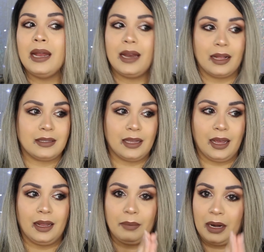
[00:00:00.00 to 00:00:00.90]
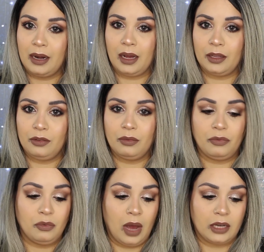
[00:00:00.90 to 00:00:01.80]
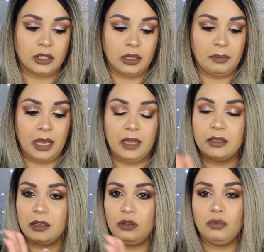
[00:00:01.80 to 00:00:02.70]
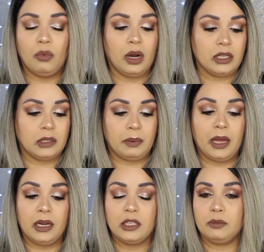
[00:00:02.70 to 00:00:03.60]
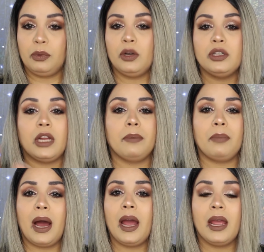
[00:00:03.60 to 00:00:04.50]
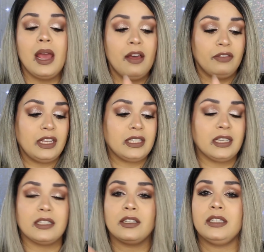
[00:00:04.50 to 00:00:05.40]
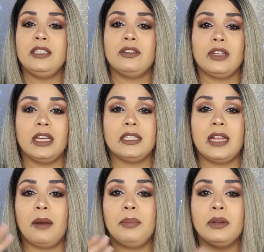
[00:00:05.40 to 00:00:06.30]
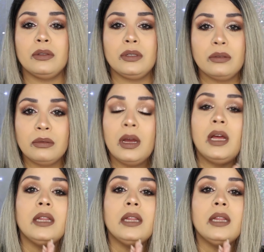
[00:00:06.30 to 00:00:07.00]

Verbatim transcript: Not saying, I'm not knocking you if you got the means and you want to spend and splurge and buy these things, because these are things that appeal to you.